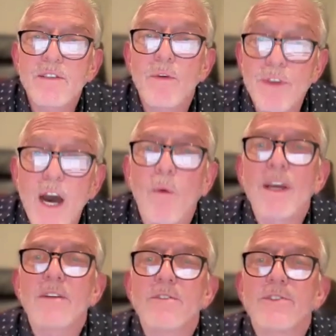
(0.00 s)
So
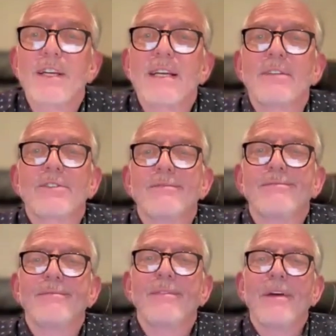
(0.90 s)
Yahweh understands
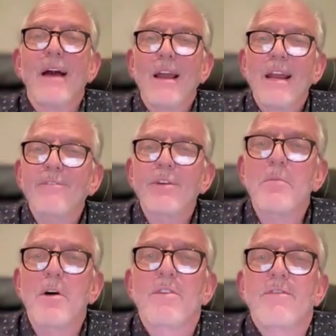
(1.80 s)
every
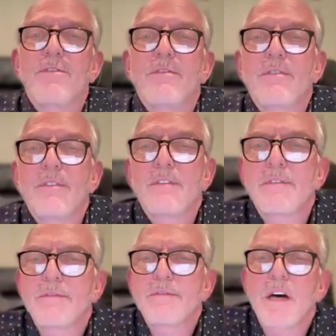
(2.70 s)
motive
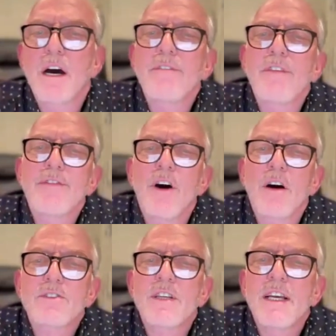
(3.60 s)
of the
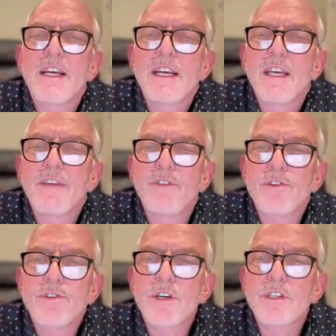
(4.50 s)
thoughts. If
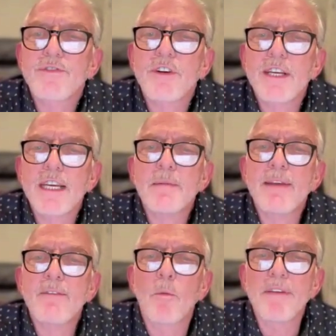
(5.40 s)
you search for him,
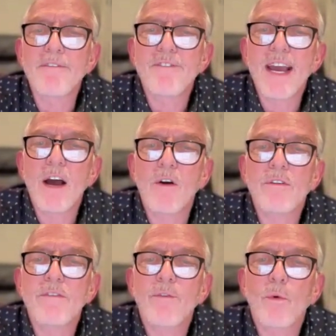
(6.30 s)
he will be
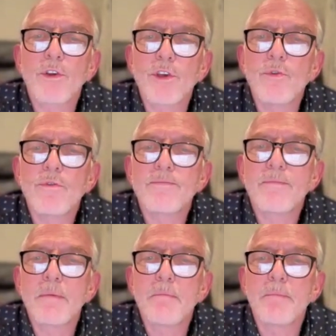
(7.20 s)
found for you.
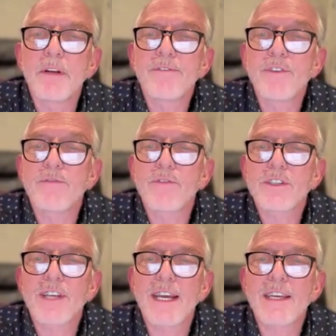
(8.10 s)
But if you
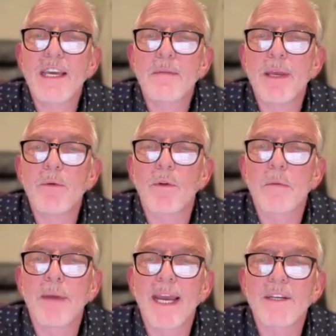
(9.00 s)
forsake him, he will
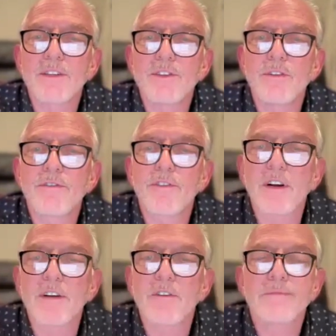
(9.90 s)
abandon you
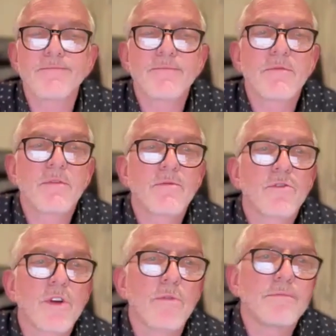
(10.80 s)
forever.
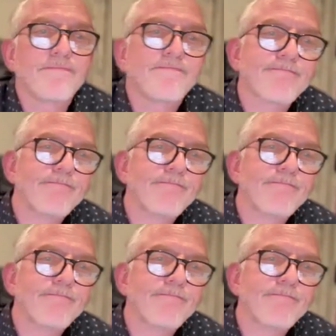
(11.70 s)
So,